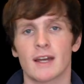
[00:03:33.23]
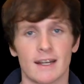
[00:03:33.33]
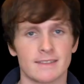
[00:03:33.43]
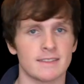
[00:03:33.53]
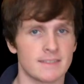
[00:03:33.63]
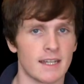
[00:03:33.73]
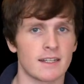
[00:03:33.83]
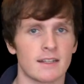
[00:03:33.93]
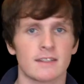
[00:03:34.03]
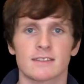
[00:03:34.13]
as the
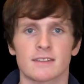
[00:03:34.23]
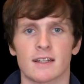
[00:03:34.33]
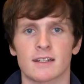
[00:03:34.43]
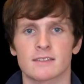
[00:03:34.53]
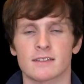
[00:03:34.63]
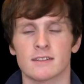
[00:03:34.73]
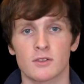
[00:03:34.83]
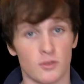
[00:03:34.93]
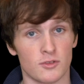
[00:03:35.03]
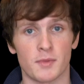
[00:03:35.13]
deadliest disaster
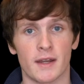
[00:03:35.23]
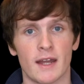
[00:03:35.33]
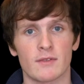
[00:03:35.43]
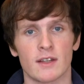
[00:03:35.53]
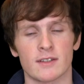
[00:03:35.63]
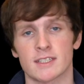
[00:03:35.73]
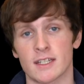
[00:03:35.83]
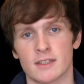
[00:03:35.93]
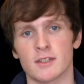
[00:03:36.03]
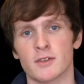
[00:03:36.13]
caused by an avalanche
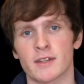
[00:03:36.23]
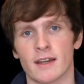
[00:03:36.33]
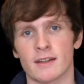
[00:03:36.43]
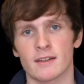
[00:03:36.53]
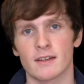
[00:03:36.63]
in the UK.